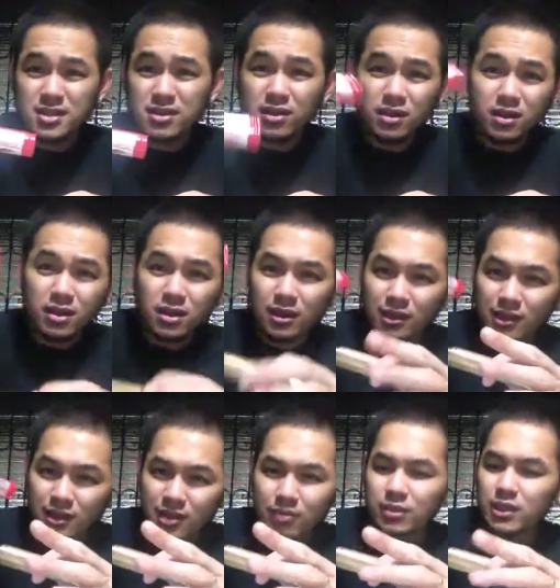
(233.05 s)
they're a
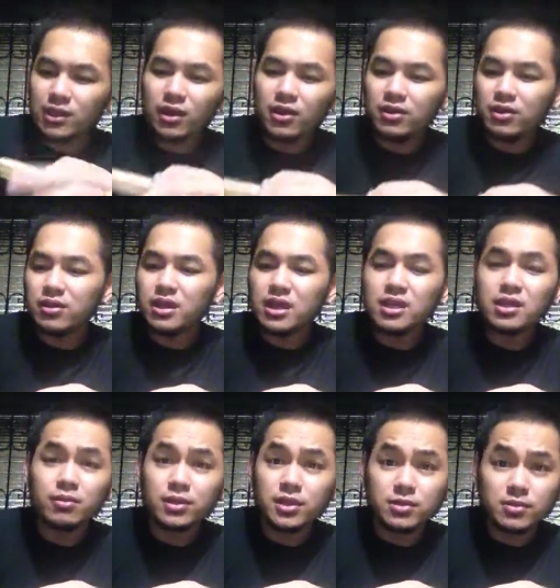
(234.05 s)
little bit longer than
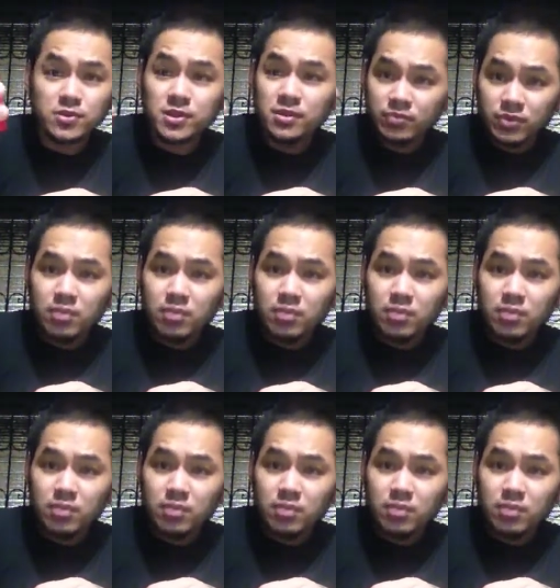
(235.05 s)
AWs,